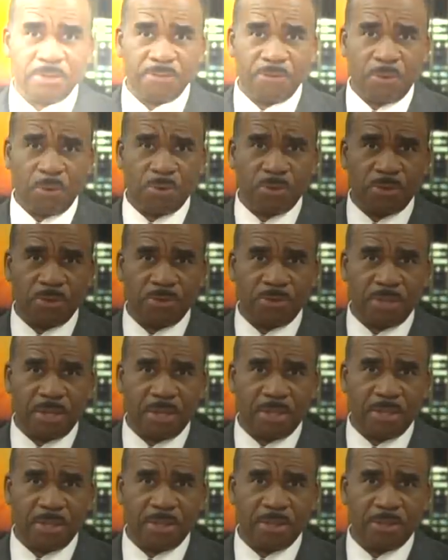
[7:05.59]
Some folks have
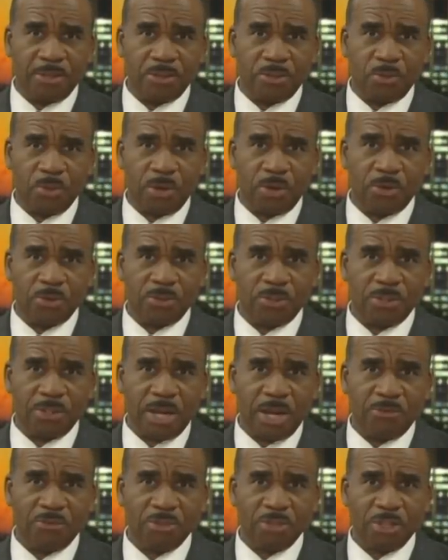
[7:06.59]
said that the sweater's
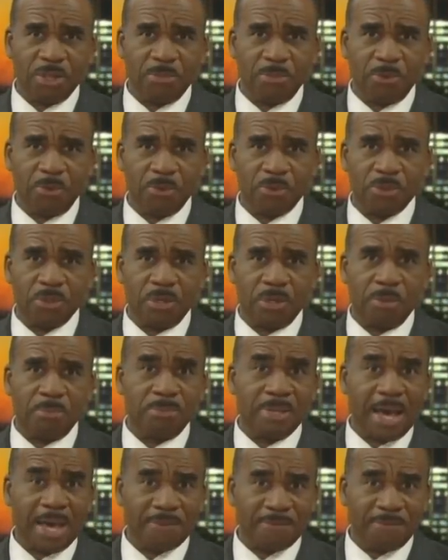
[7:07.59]
design resembles
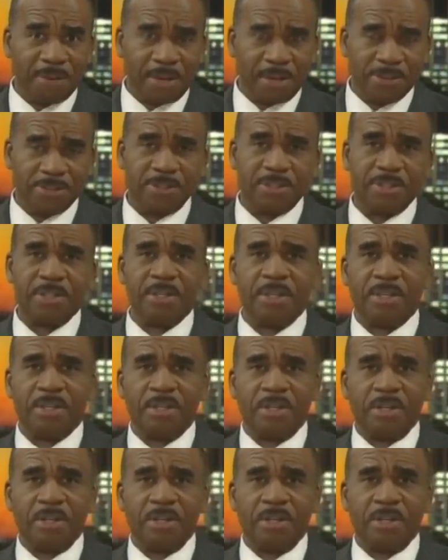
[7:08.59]
blackface.